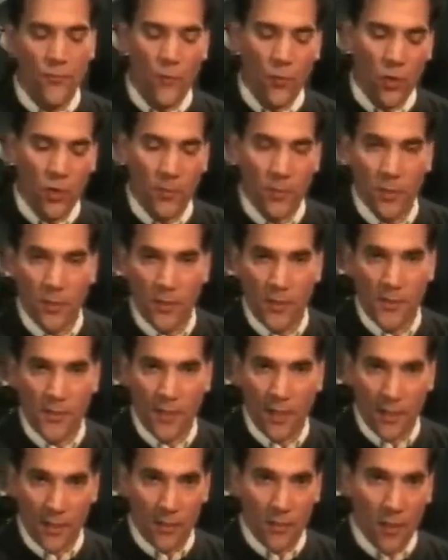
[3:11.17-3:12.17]
formulas
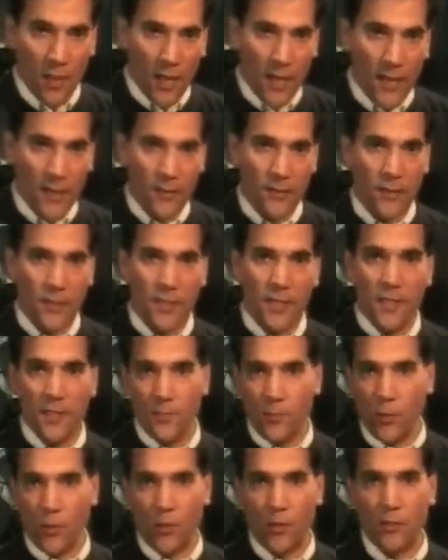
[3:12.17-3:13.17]
unlock the
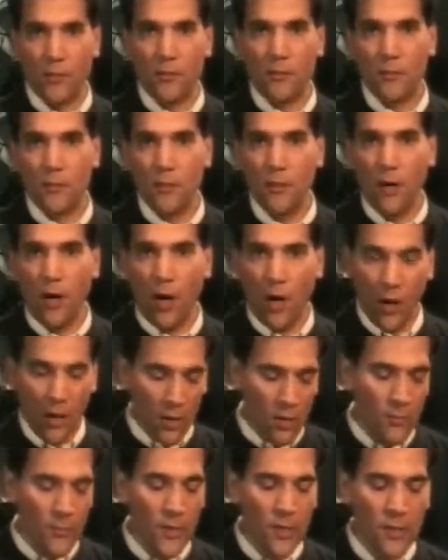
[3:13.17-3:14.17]
keyboard.
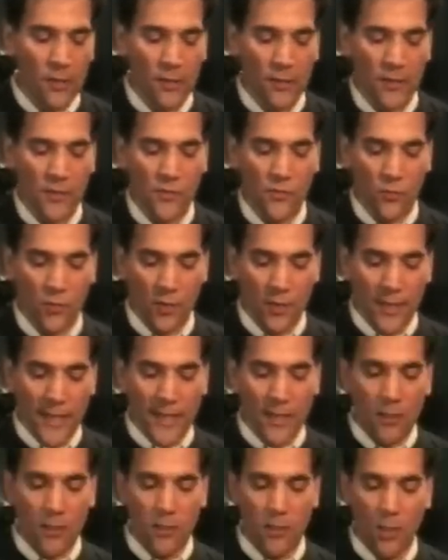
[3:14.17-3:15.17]
All melodies
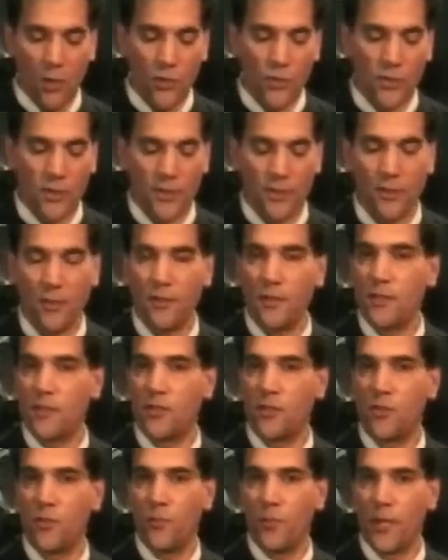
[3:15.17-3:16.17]
relate closely to these
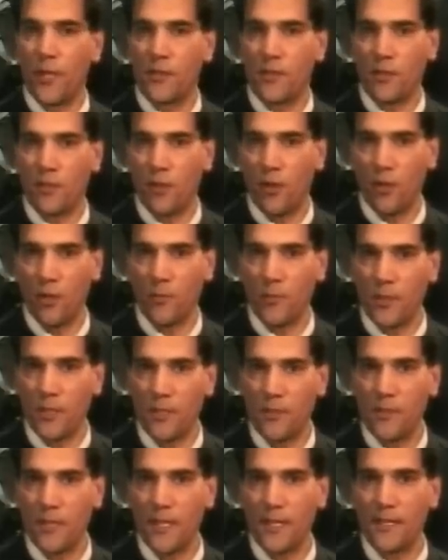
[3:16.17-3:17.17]
two basic
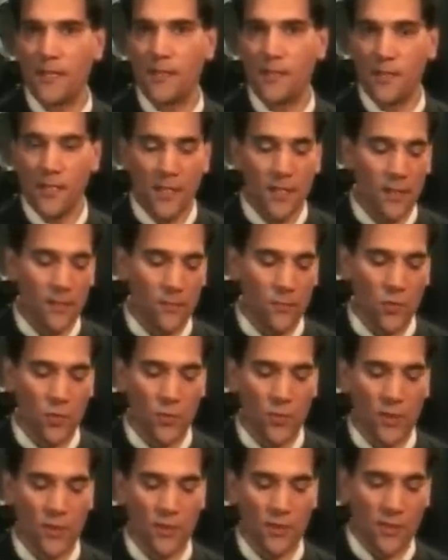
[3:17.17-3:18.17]
harmonies. They seem to
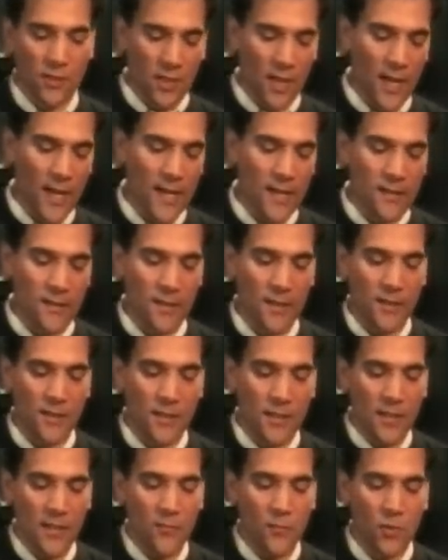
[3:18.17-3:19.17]
be disguised, they
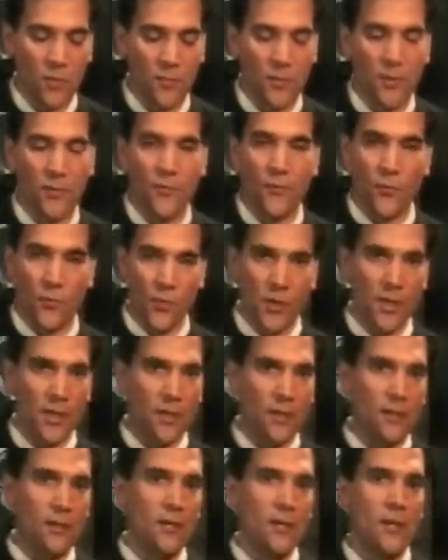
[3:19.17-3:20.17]
seem to be
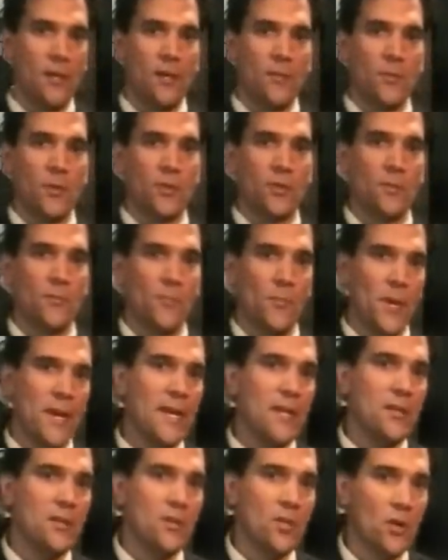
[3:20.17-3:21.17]
free, but the
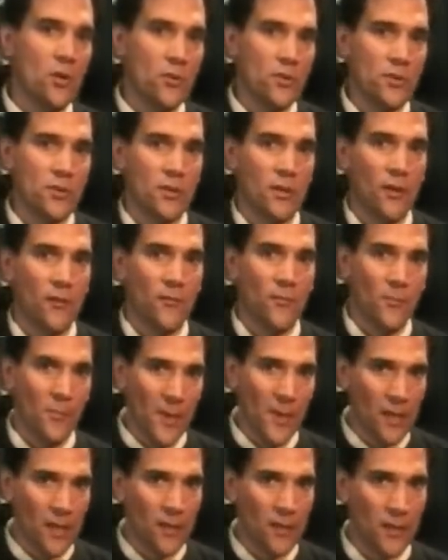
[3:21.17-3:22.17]
main notes of
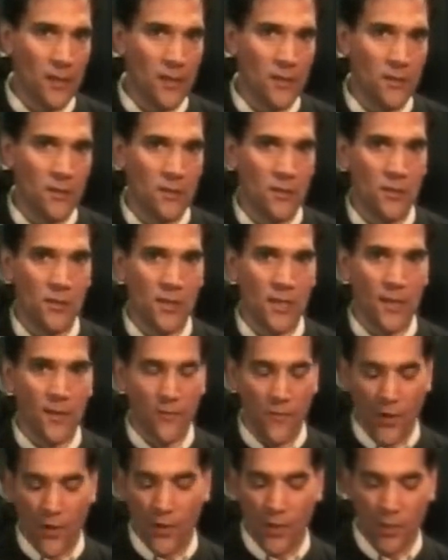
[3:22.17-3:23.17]
melodies stay
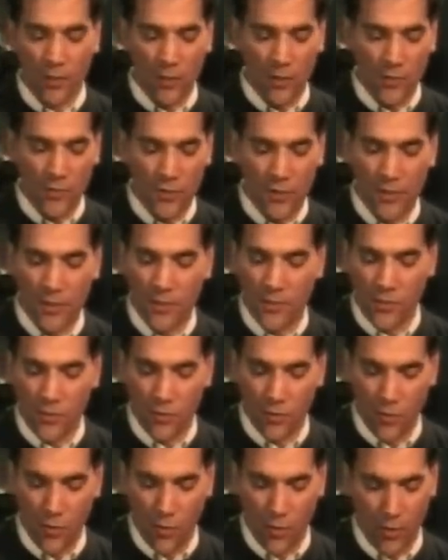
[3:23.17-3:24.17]
very close to these
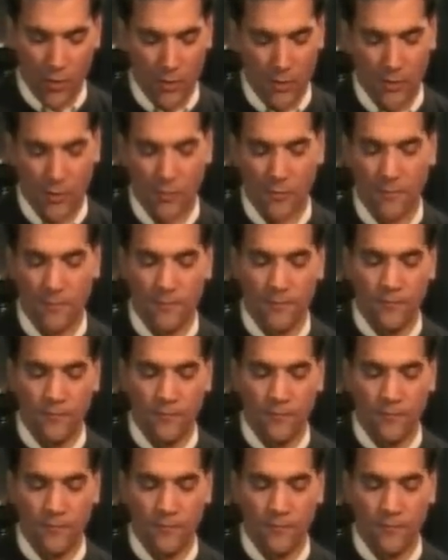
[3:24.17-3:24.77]
two chords.